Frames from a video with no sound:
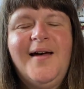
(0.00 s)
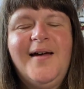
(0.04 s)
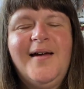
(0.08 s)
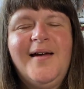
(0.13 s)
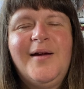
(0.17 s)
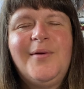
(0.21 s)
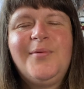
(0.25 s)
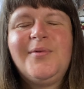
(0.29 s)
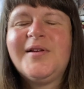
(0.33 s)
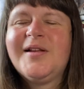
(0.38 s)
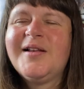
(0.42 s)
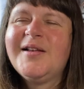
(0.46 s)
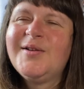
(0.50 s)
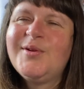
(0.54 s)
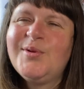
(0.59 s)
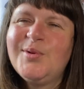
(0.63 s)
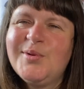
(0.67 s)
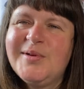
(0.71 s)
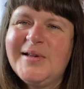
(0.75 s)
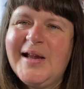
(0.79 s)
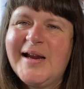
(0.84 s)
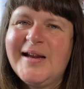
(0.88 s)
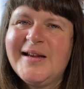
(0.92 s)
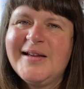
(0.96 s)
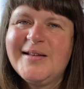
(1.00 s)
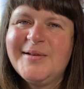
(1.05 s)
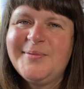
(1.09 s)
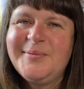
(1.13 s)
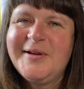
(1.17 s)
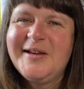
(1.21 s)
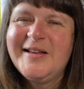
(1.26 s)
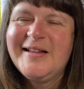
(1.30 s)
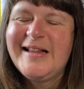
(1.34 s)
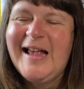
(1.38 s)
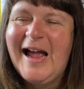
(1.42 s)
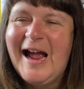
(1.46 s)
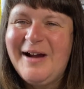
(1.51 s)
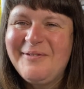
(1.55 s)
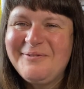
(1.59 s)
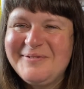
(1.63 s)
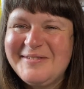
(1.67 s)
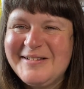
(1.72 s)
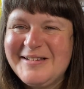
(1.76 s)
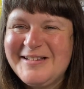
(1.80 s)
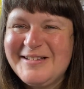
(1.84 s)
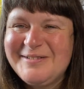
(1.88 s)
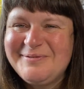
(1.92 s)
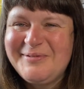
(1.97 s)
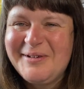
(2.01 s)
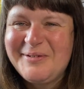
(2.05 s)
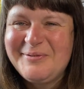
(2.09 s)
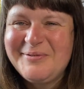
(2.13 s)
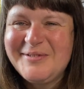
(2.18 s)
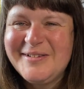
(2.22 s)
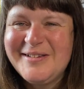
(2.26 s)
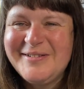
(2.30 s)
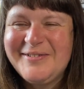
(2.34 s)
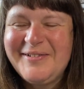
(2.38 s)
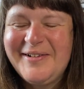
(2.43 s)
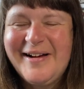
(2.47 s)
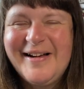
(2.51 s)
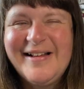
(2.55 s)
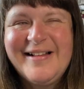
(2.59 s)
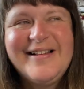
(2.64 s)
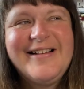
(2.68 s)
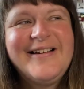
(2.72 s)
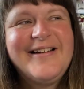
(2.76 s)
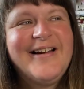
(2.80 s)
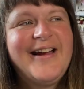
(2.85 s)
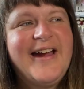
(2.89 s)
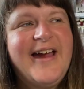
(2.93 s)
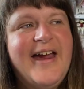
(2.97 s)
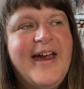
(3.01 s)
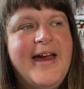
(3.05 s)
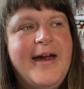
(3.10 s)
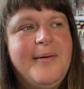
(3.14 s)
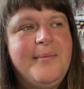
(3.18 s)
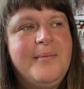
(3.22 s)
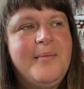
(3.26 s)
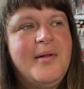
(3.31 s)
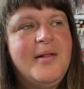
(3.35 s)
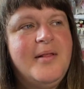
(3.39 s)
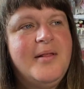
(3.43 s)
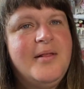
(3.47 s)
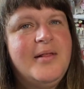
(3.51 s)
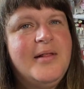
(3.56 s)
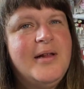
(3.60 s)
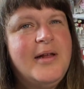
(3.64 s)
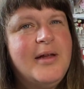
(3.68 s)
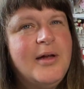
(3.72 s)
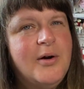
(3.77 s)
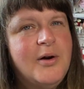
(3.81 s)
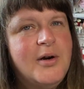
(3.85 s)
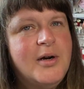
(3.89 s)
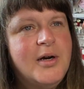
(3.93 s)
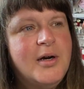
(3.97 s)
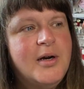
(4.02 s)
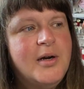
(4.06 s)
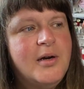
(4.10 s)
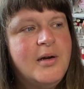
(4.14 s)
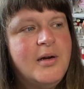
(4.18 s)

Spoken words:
it was so nice to meet Tamlin's mum as well. Leon,